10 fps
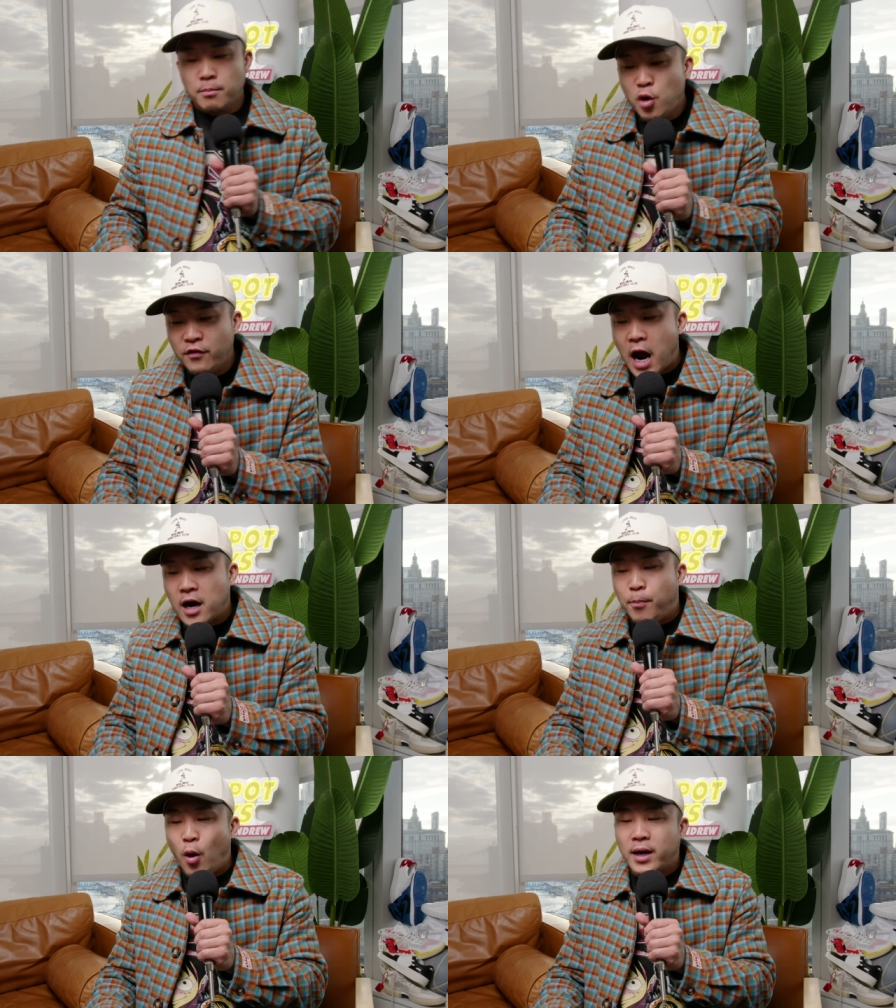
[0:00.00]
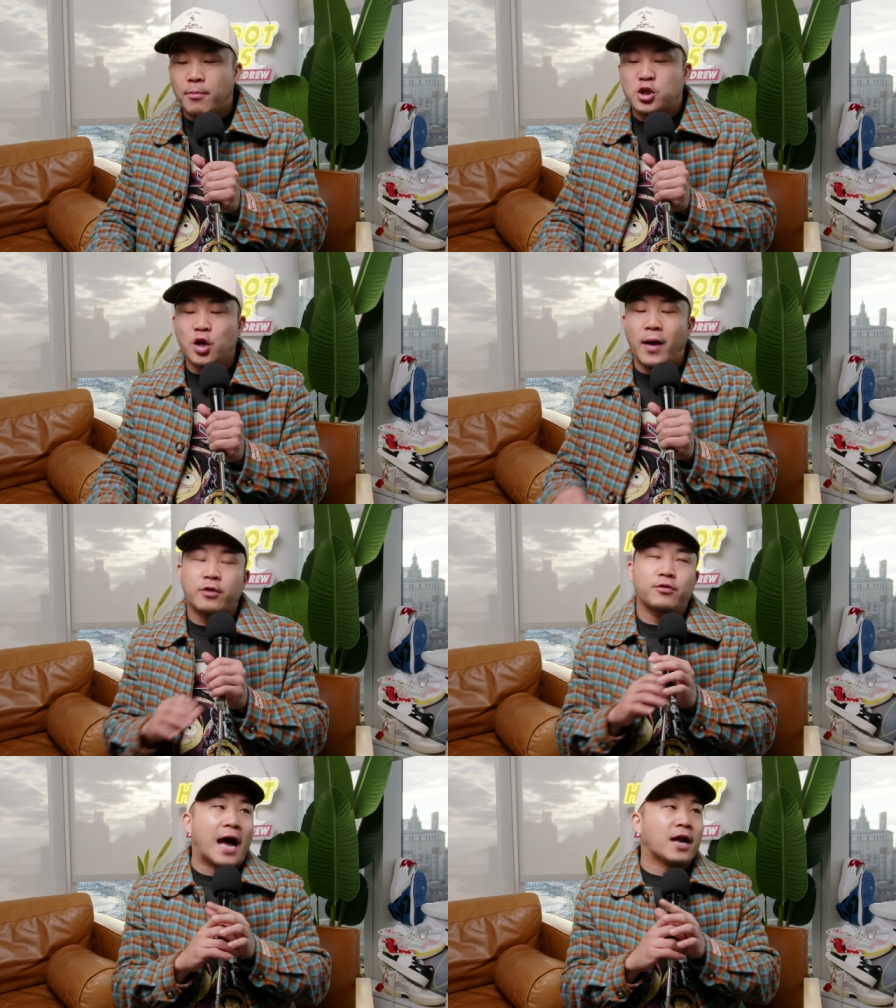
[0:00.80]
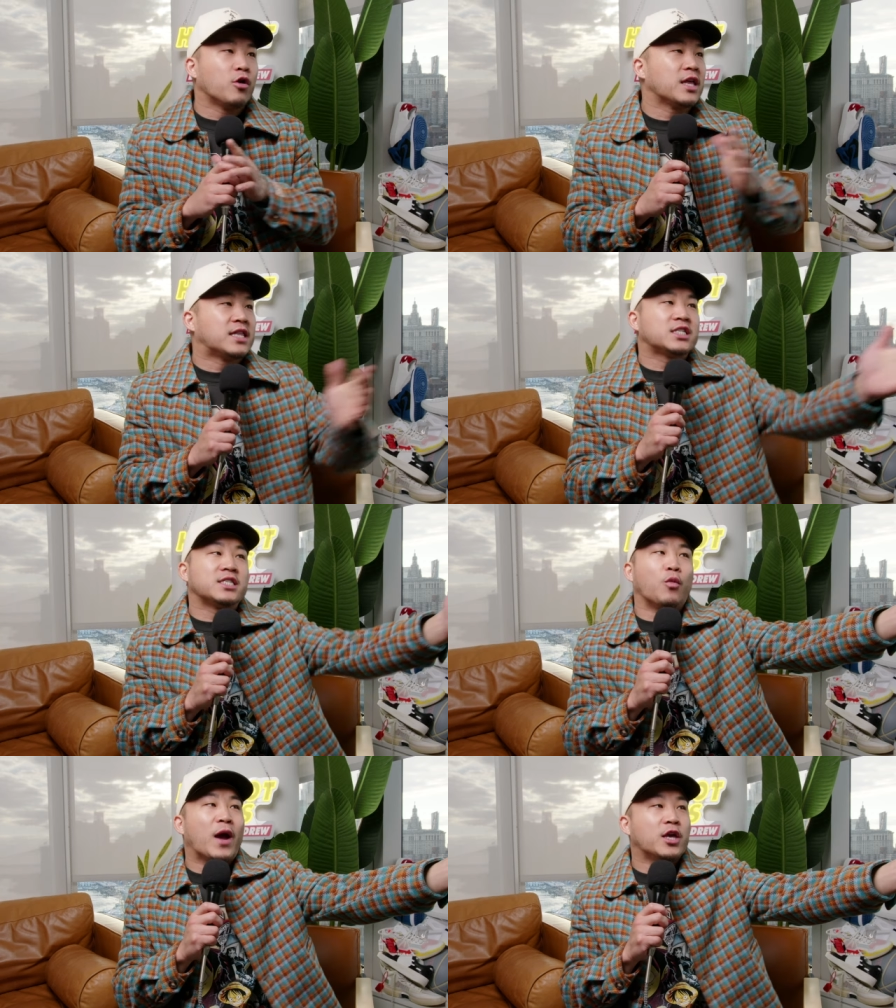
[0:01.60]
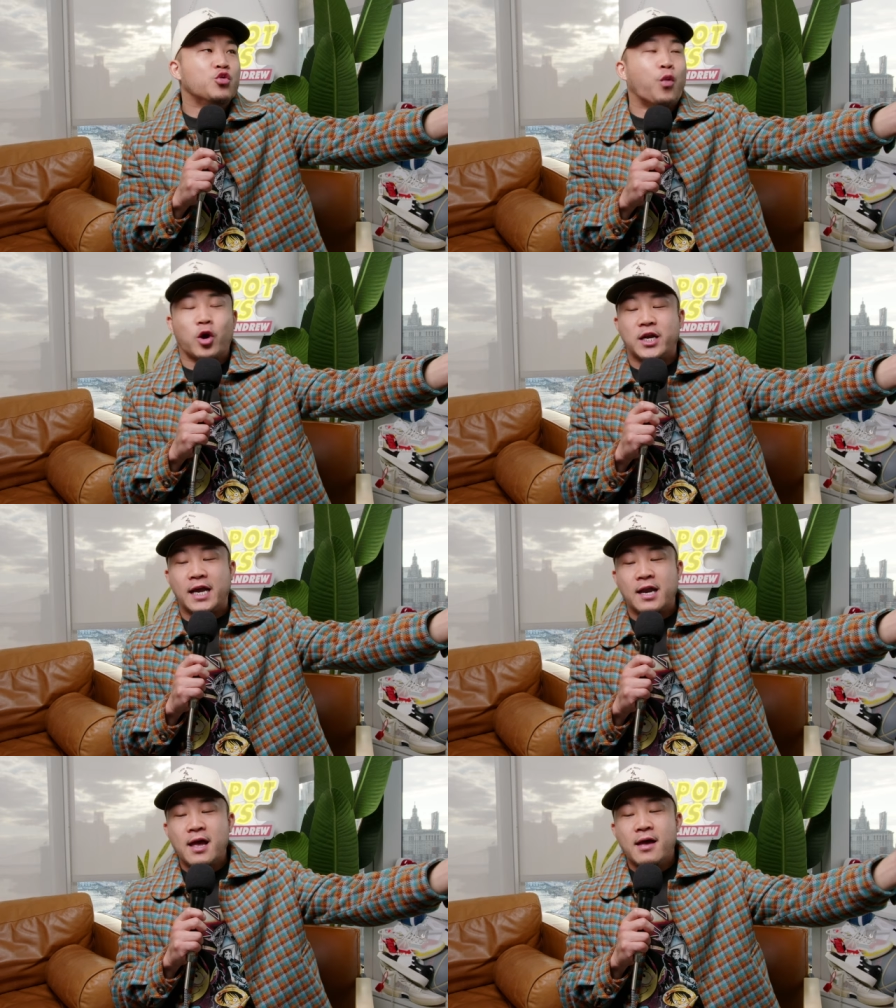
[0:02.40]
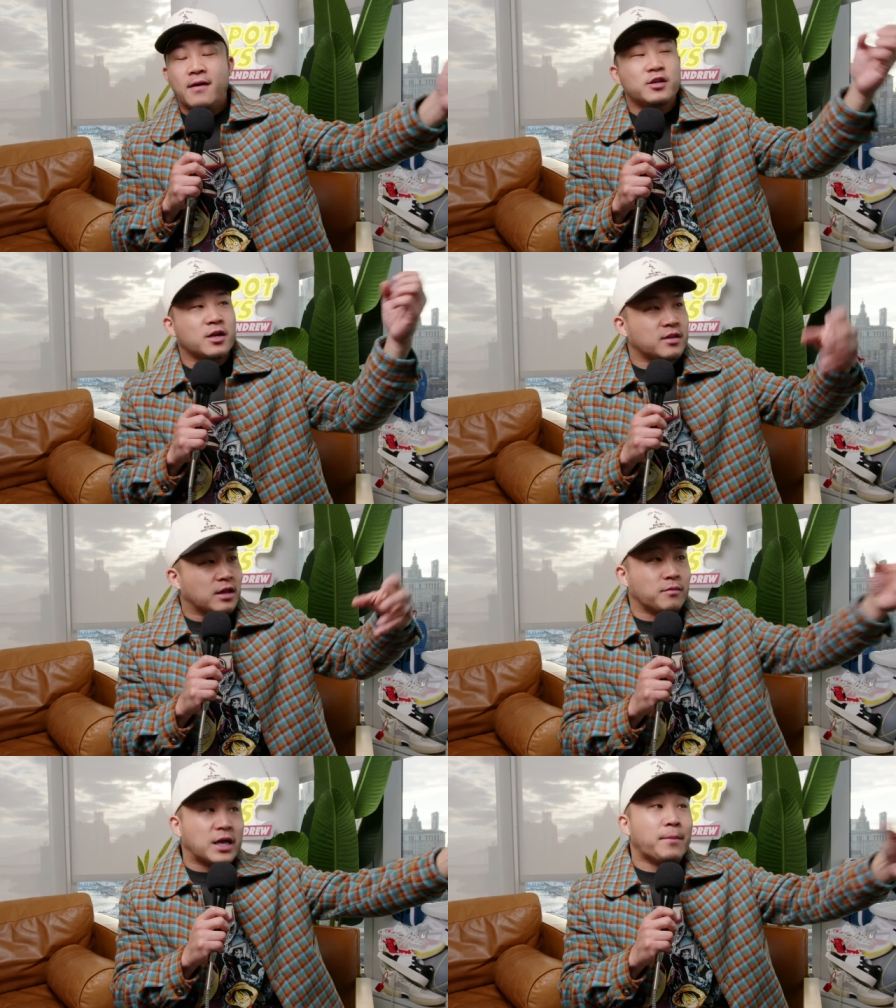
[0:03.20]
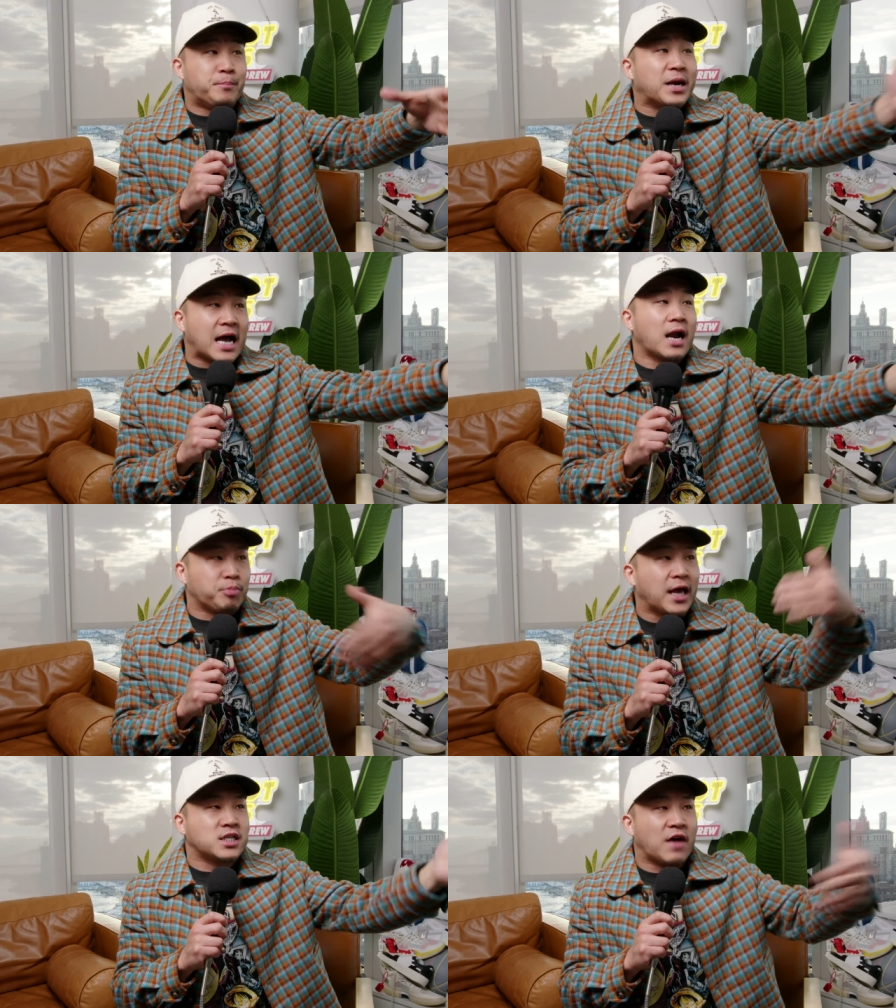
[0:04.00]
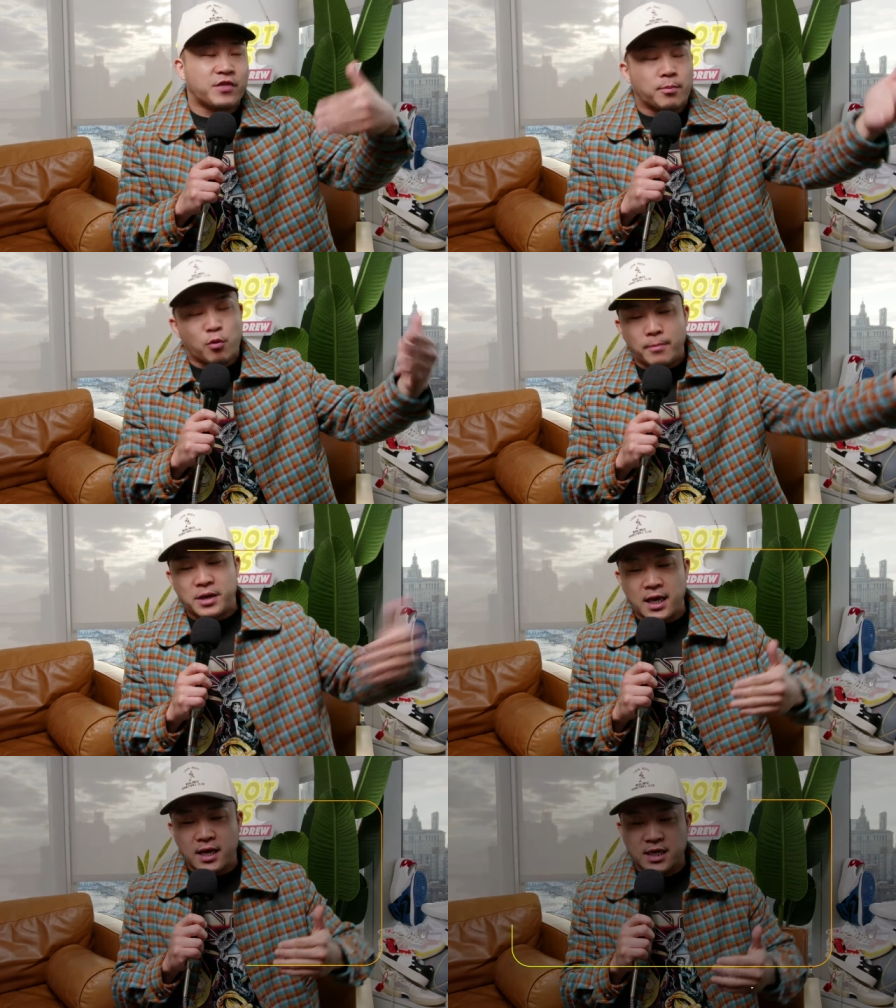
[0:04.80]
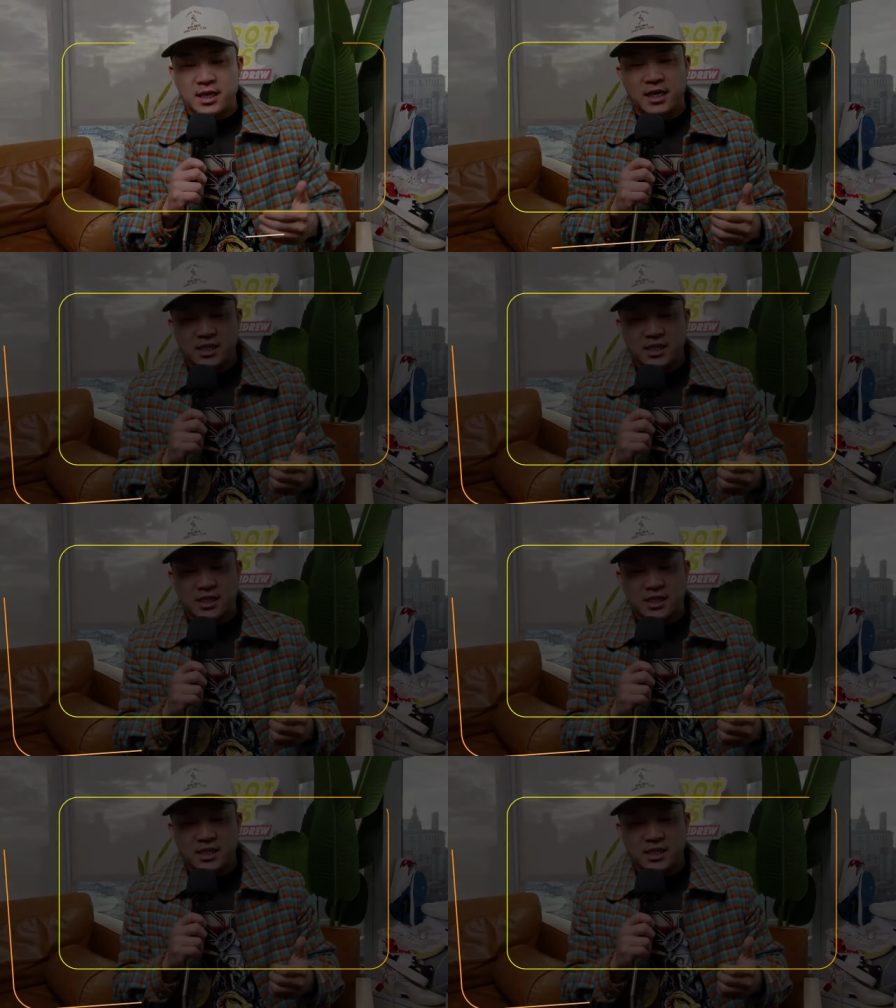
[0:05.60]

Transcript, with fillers: Moving on to point number two, Andrew, I know that this is the way you worded it. but it kind of plays off at number one, but it's an